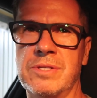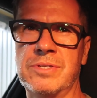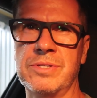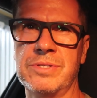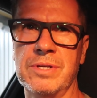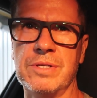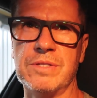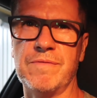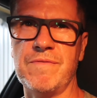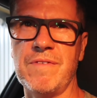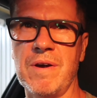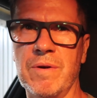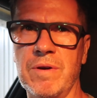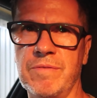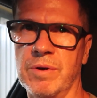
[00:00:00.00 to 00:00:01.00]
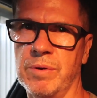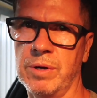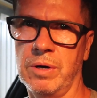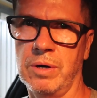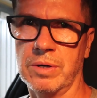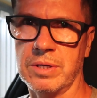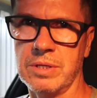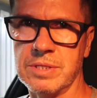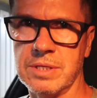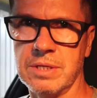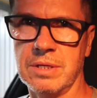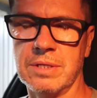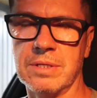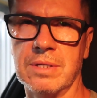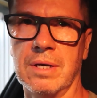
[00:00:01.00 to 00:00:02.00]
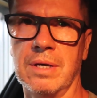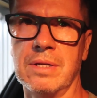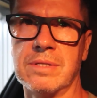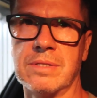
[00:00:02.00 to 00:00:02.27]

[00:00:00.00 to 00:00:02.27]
It's just that it's very, very hot in Sydney today.